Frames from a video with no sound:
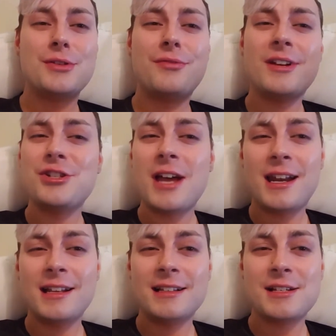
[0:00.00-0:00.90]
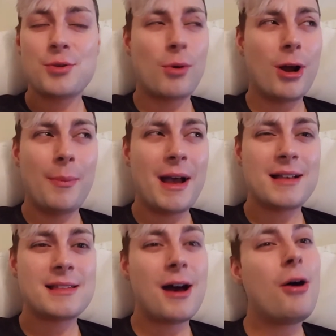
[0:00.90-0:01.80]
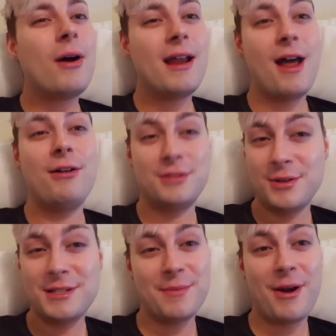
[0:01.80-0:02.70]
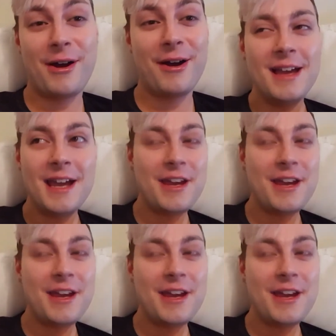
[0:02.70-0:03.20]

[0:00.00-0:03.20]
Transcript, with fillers: to finish editing this or I'll pass out and I'll do it tomorrow.